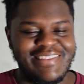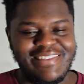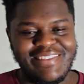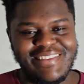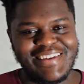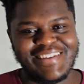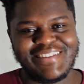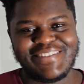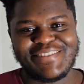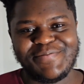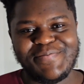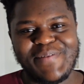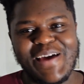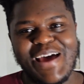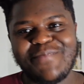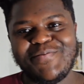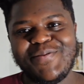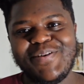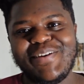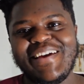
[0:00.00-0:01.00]
this
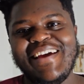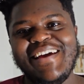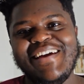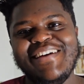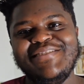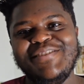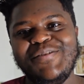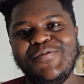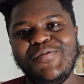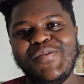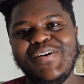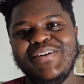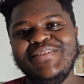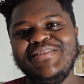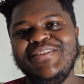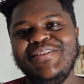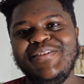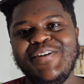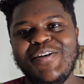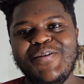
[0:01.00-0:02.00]
MacBook Air is the one
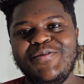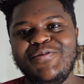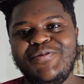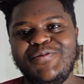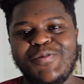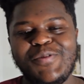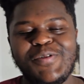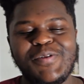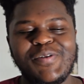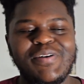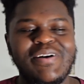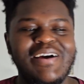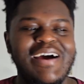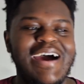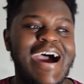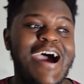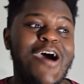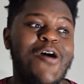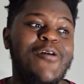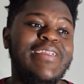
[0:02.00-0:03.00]
to go for.
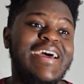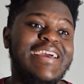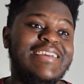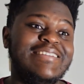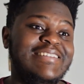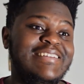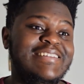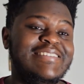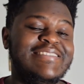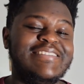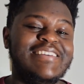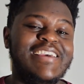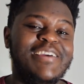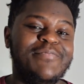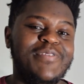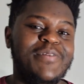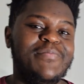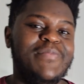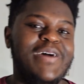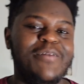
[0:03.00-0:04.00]
I would actually
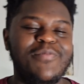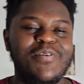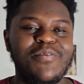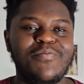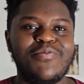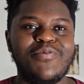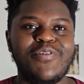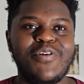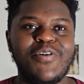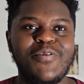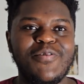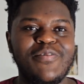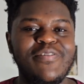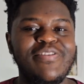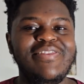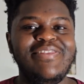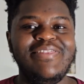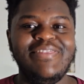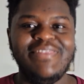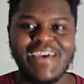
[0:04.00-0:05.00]
skip the MacBook Pro.
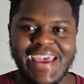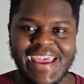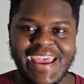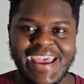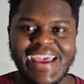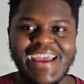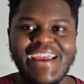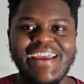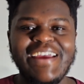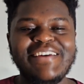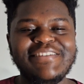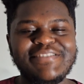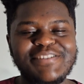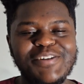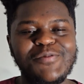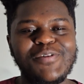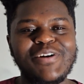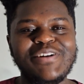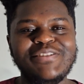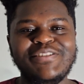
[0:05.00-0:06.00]
The Air is
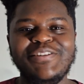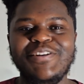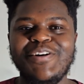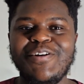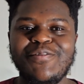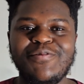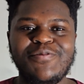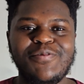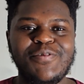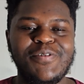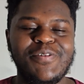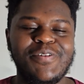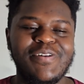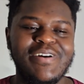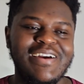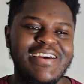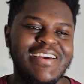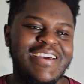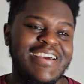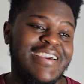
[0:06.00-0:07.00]
the one to go for.
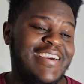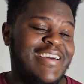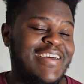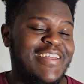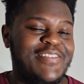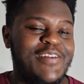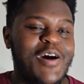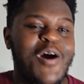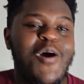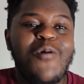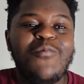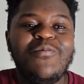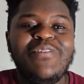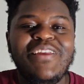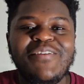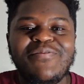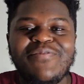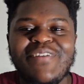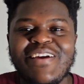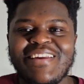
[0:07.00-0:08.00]
The
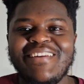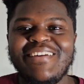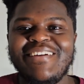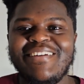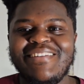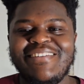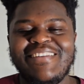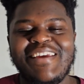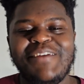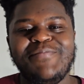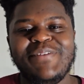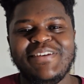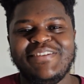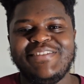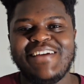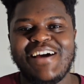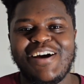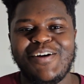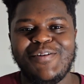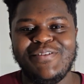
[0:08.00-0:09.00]
only thing they
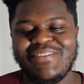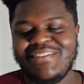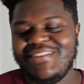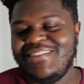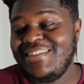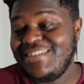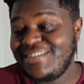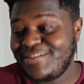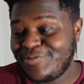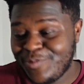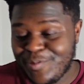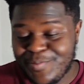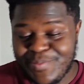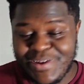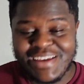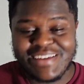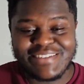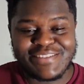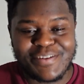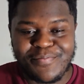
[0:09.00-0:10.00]
missed out on, this for
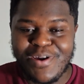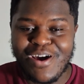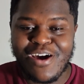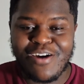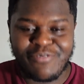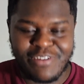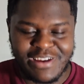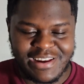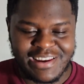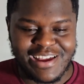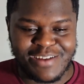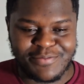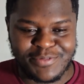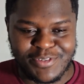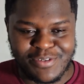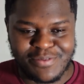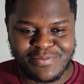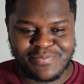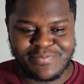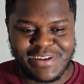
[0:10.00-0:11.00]
me is the perfect
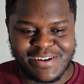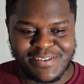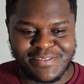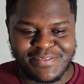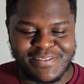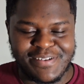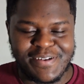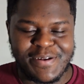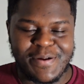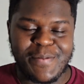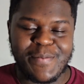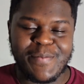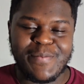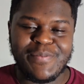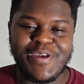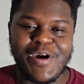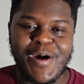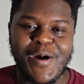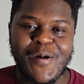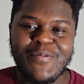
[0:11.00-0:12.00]
laptop now.
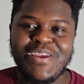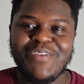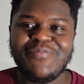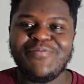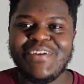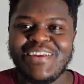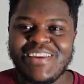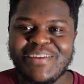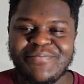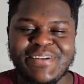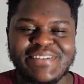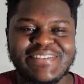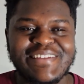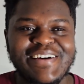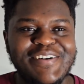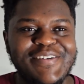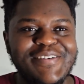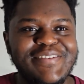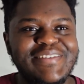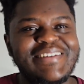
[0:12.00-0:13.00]
The only thing they missed
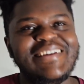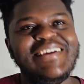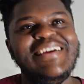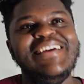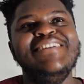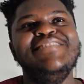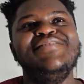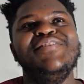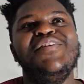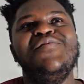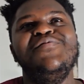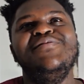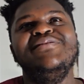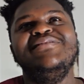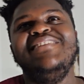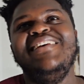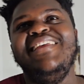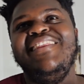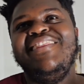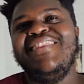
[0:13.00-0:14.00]
out on is
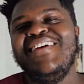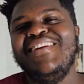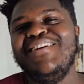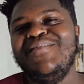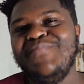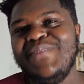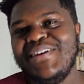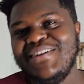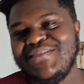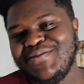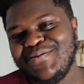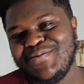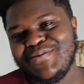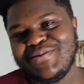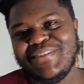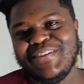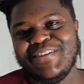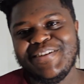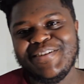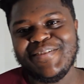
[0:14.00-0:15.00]
obviously thinner
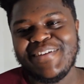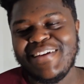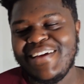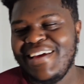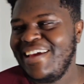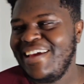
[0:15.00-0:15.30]
bezels, you know?